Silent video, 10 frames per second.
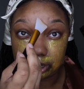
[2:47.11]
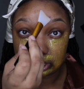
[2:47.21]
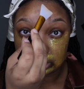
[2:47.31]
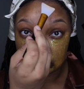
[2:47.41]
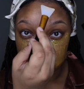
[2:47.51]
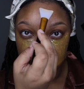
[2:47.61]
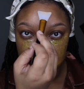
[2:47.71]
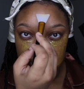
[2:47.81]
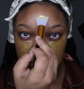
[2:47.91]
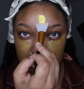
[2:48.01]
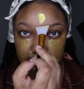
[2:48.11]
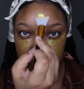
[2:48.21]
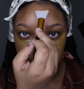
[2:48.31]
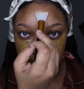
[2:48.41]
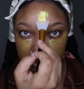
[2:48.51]
but it's not the right time
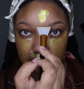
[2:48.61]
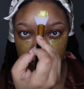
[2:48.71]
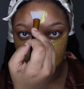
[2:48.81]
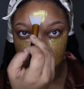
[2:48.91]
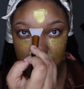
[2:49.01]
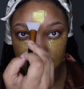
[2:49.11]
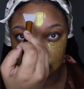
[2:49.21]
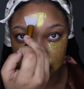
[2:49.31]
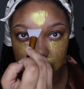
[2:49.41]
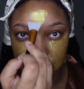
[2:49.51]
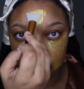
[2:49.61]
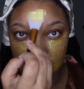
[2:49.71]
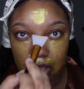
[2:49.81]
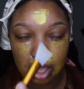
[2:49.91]
for you?